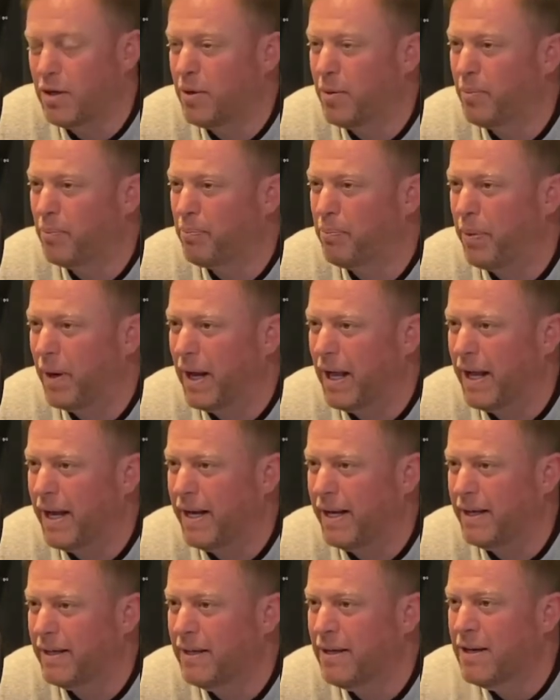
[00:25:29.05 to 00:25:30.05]

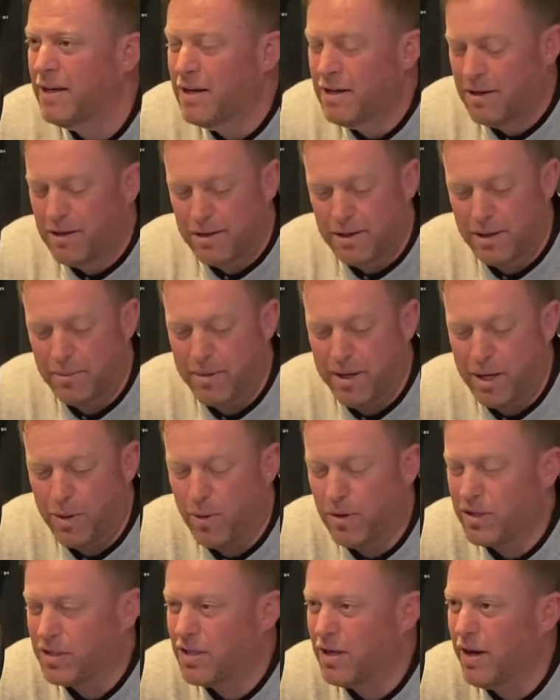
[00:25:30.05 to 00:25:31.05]
complain no matter
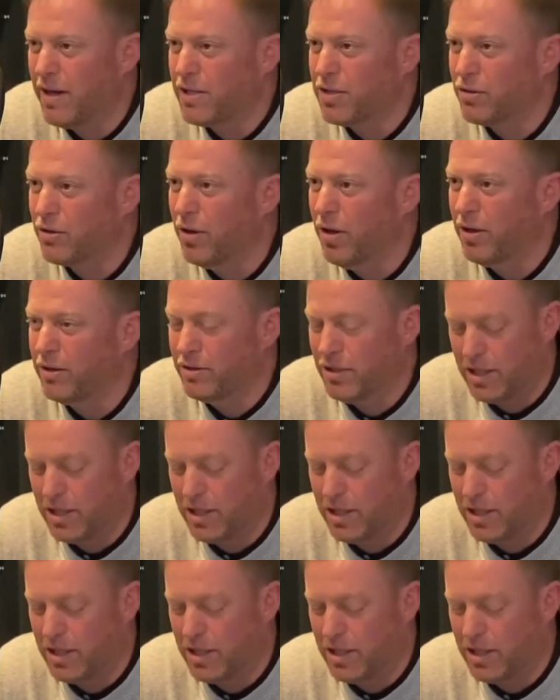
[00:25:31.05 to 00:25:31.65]
what side you're on.